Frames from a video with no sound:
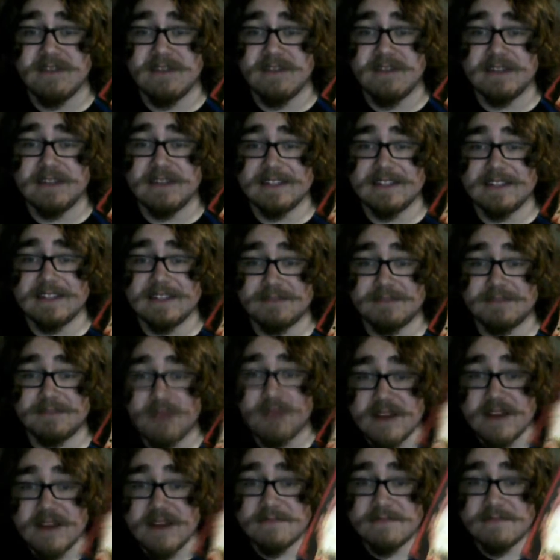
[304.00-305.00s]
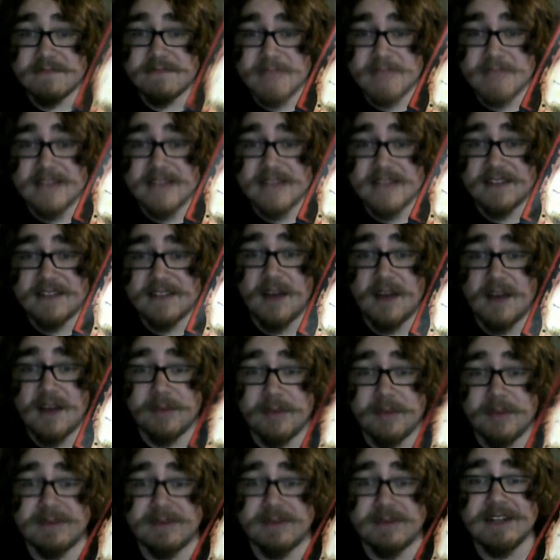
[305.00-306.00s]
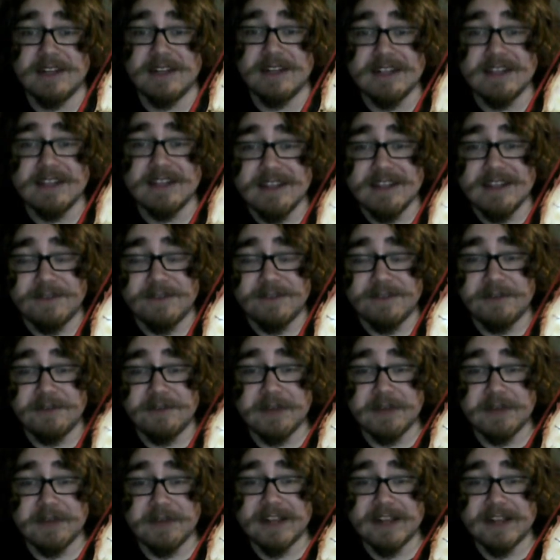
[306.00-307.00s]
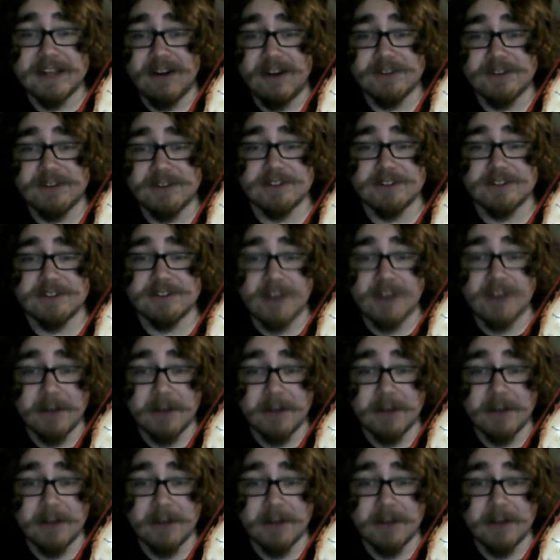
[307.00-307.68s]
know, it's pretty messed up for a film that garners a lot of